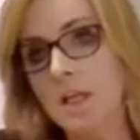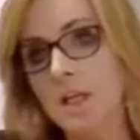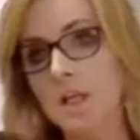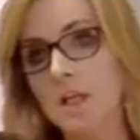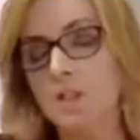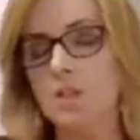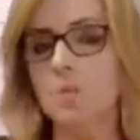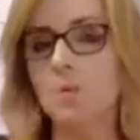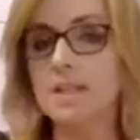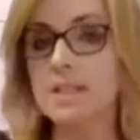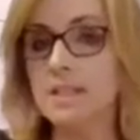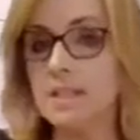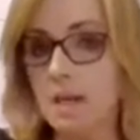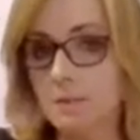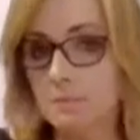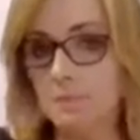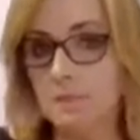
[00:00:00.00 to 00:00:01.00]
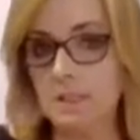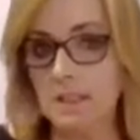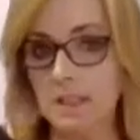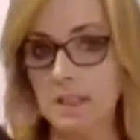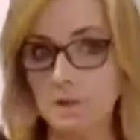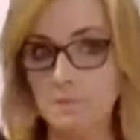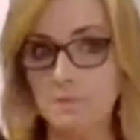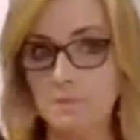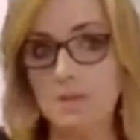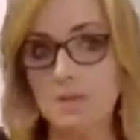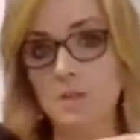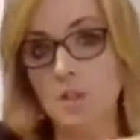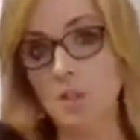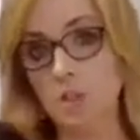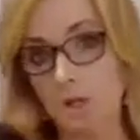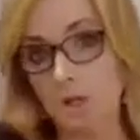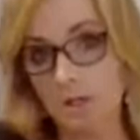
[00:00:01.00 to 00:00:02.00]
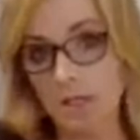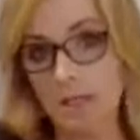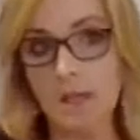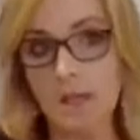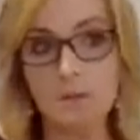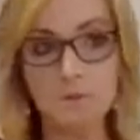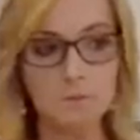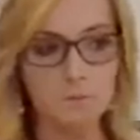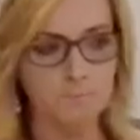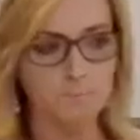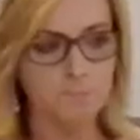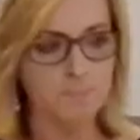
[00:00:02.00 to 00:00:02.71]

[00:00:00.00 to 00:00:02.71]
So I definitely have found, starting out,